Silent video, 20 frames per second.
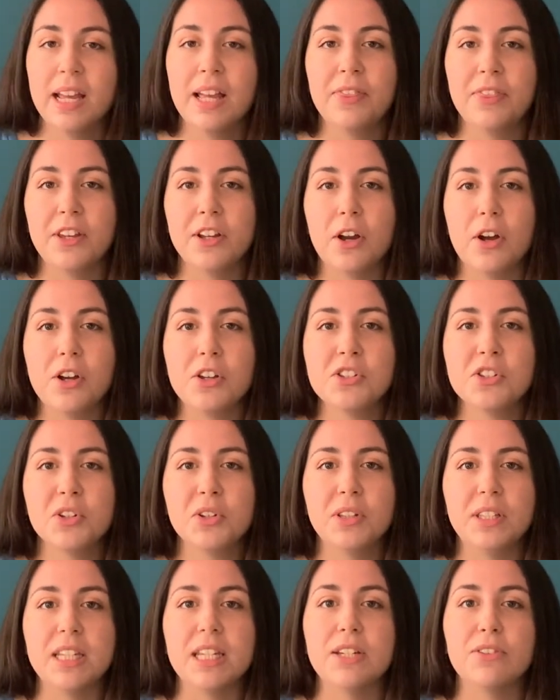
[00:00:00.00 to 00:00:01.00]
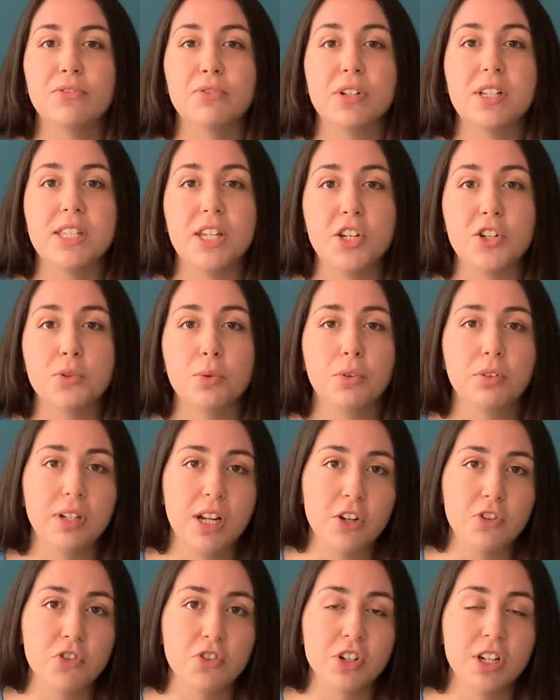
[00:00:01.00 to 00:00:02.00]
They also leave residual
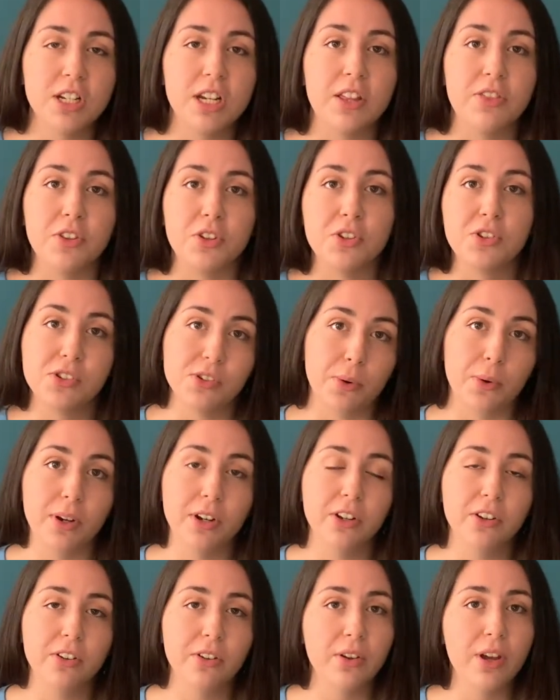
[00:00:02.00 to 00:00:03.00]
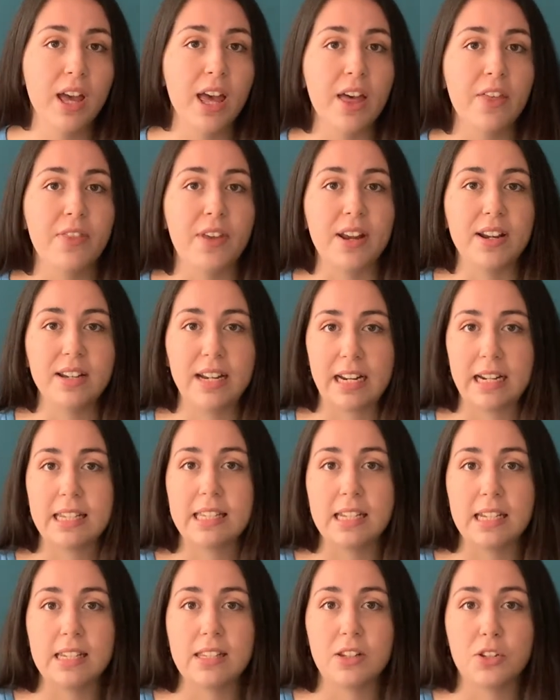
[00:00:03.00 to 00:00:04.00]
nitrogen in the soil that next
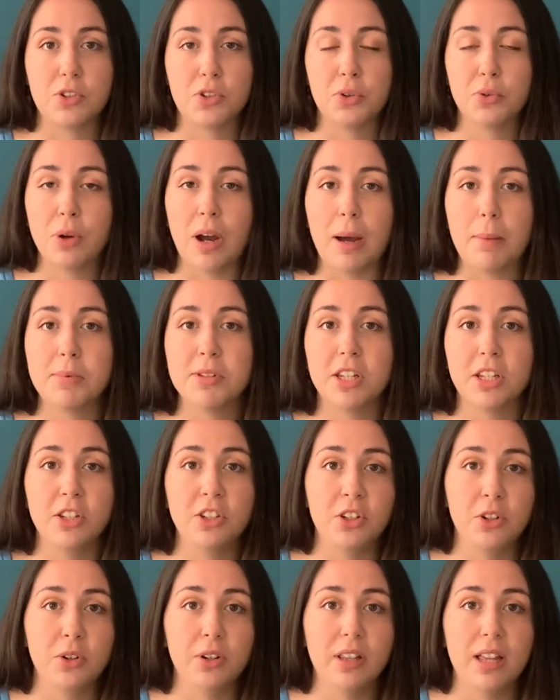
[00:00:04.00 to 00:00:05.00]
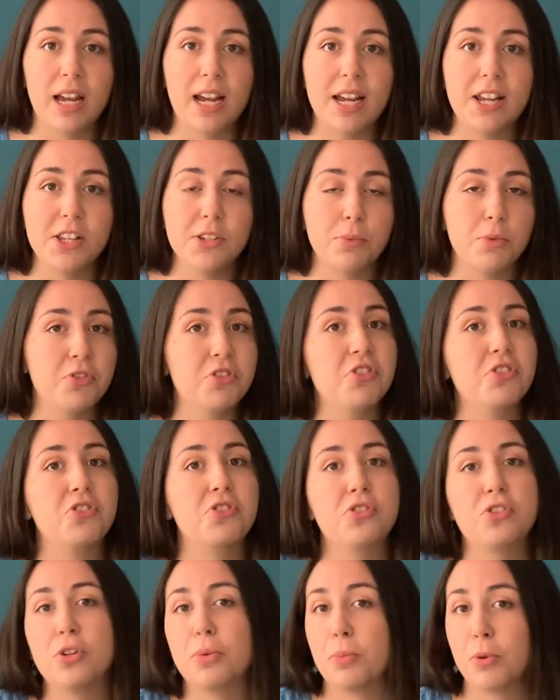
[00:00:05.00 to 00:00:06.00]
season's crops can utilize, which is
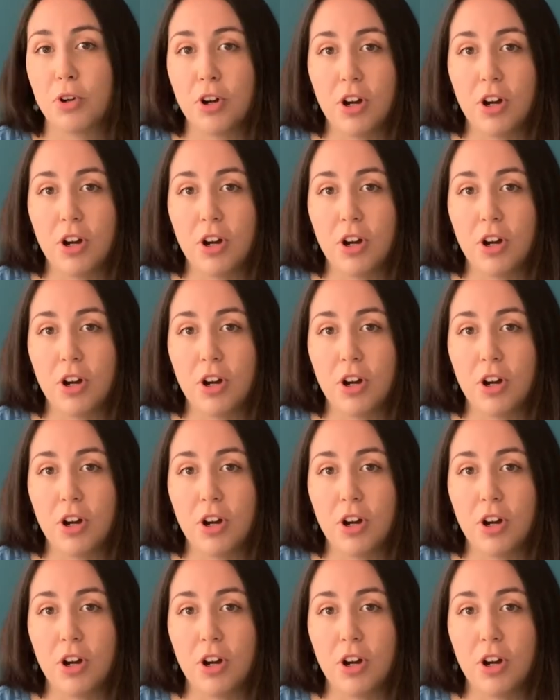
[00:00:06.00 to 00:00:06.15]
super